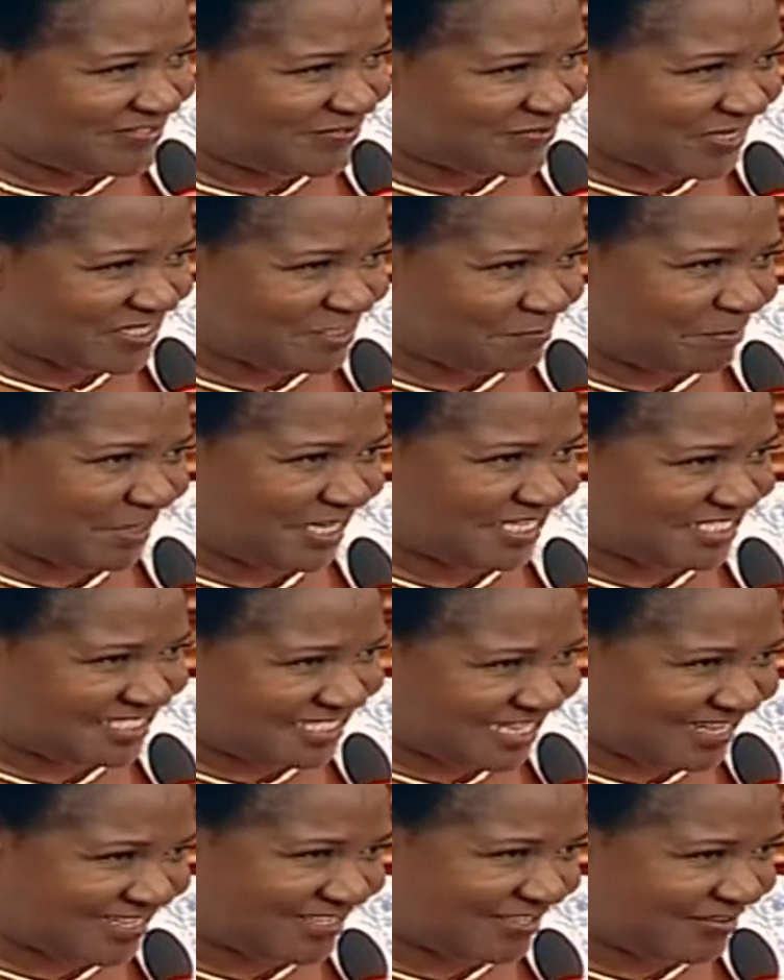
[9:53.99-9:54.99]
to a
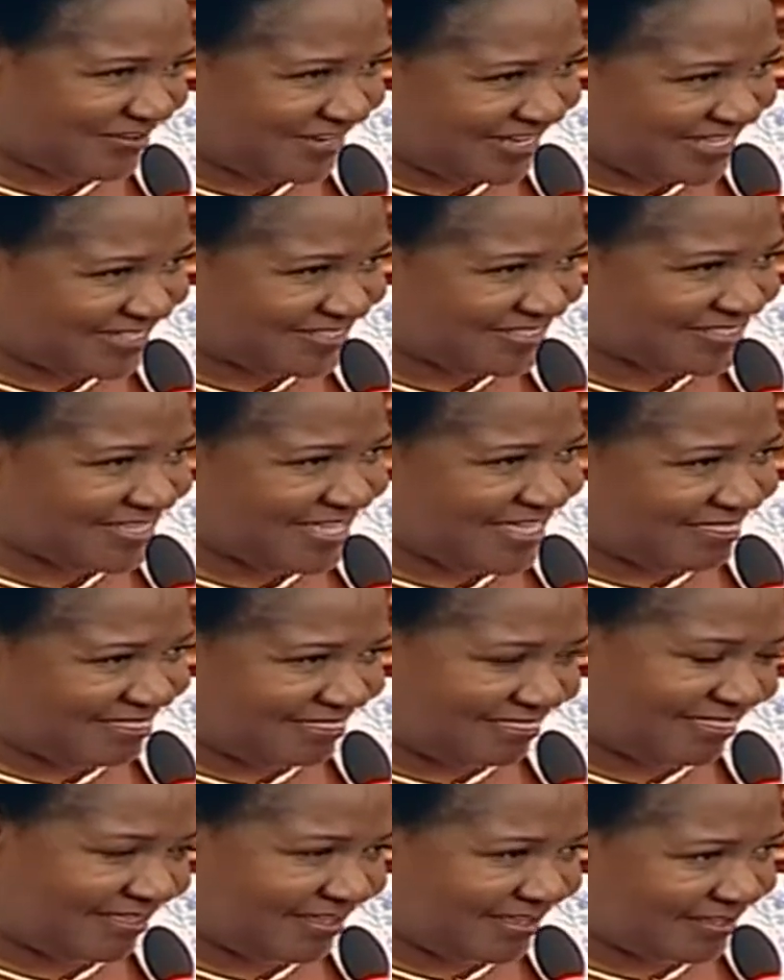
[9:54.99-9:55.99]
spectacular
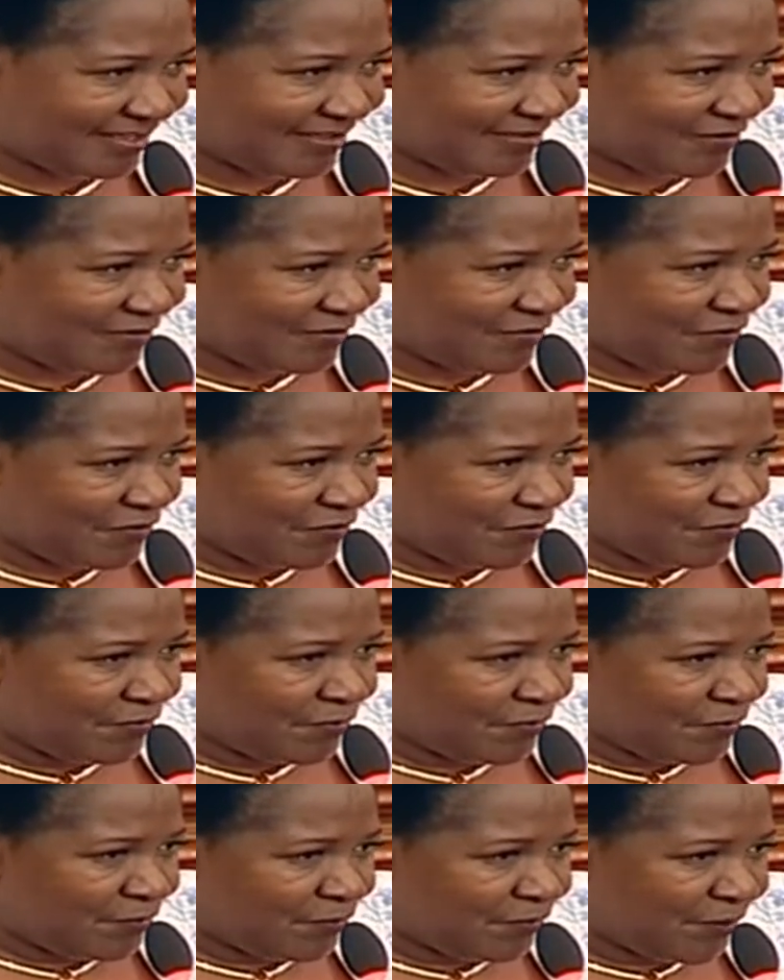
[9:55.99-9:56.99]
thing
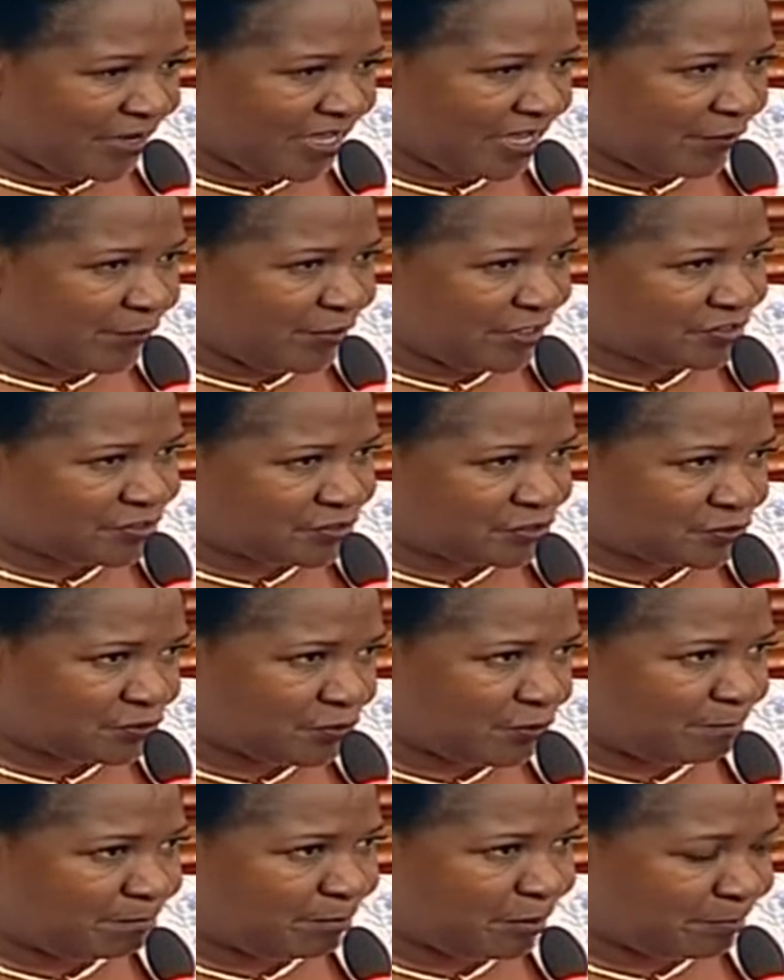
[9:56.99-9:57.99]
where we
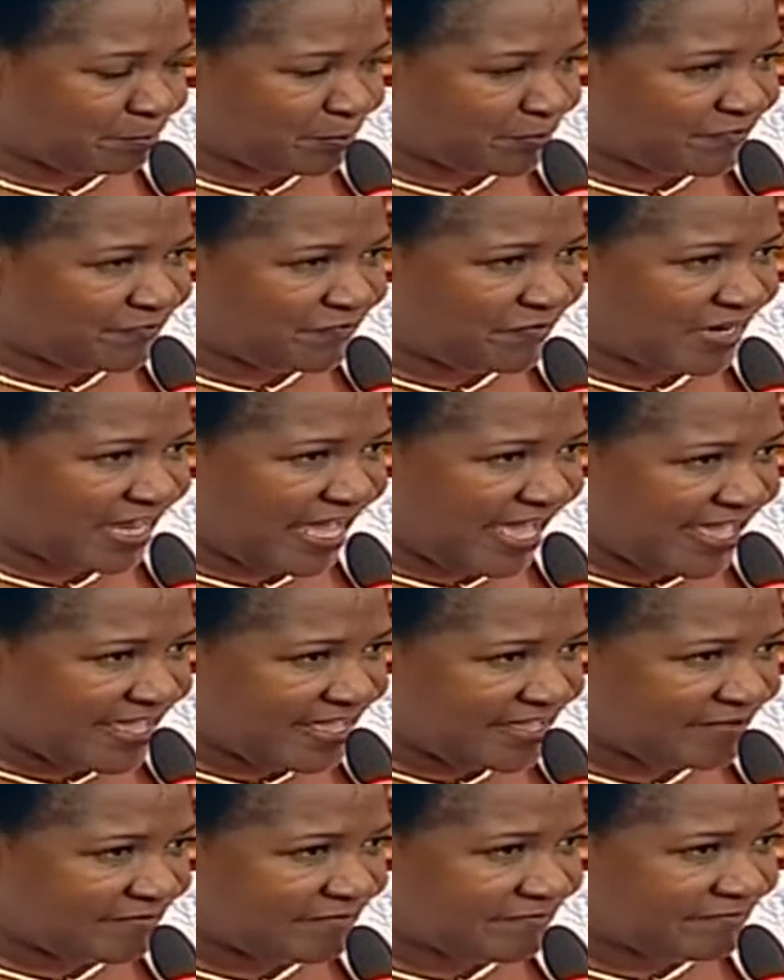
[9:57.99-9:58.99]
saw people
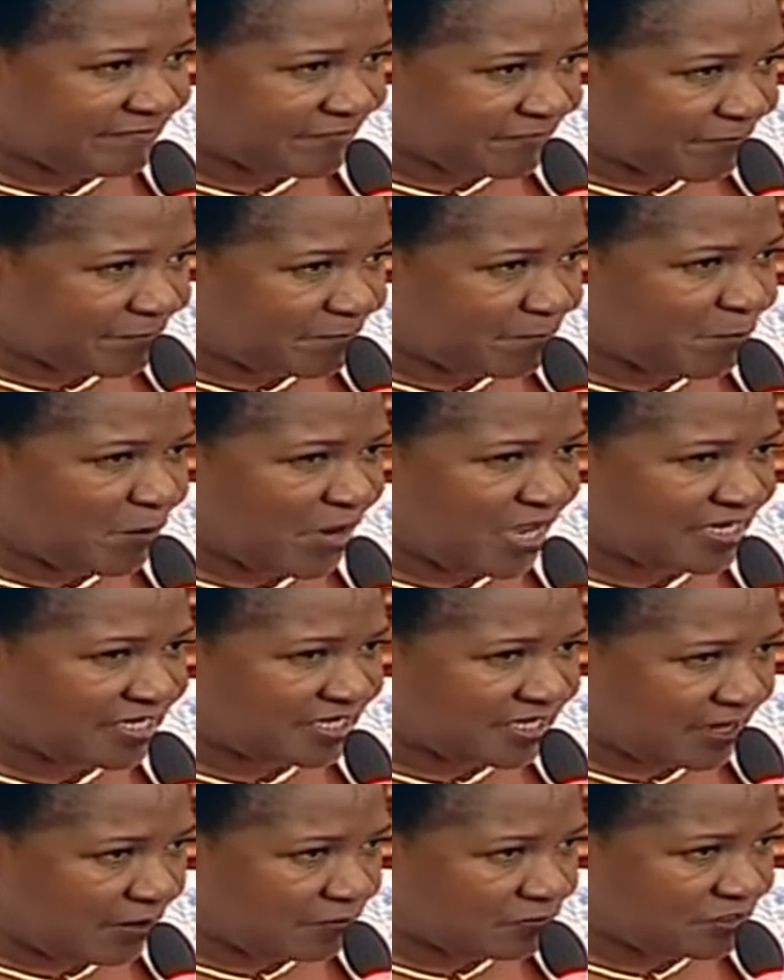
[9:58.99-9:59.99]
flying from one
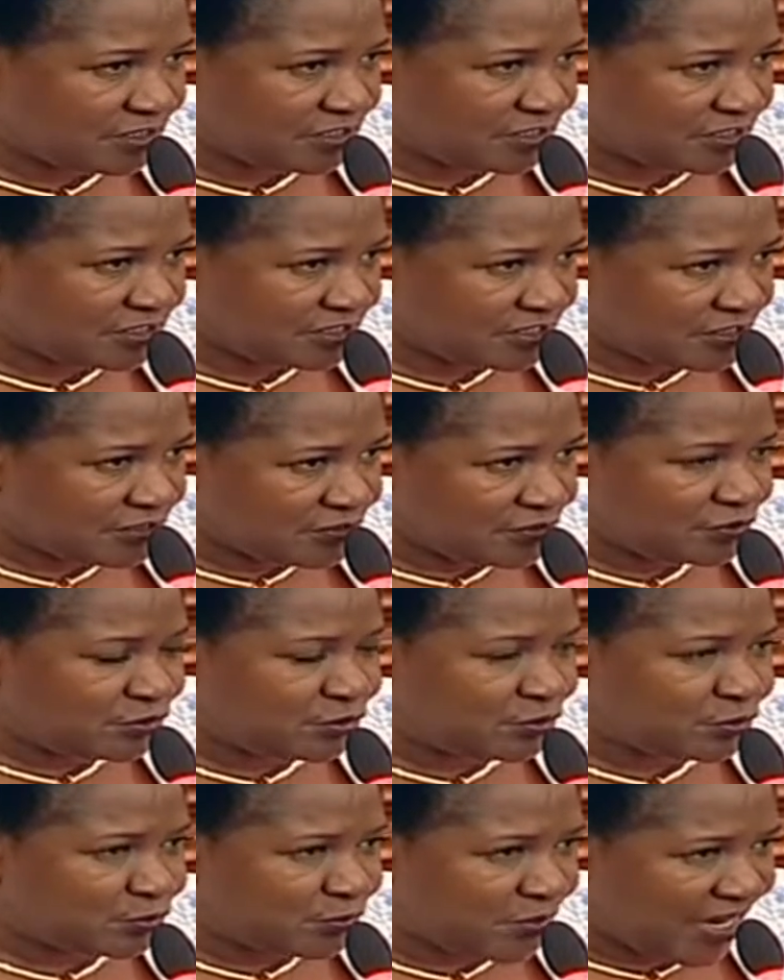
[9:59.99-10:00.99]
county
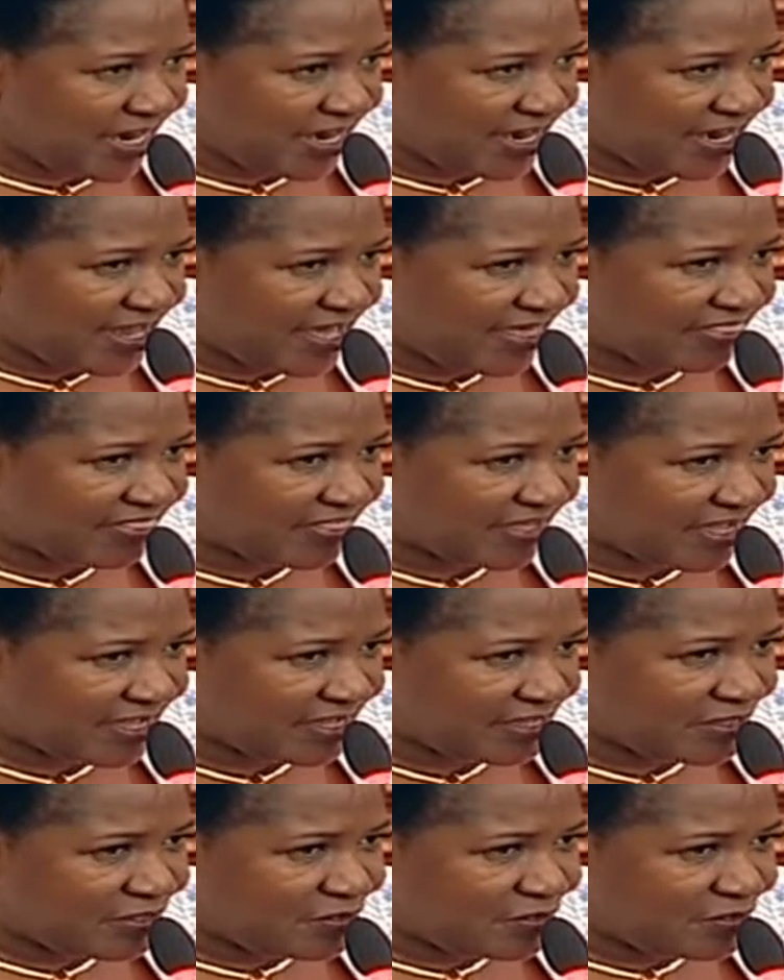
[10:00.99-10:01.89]
to another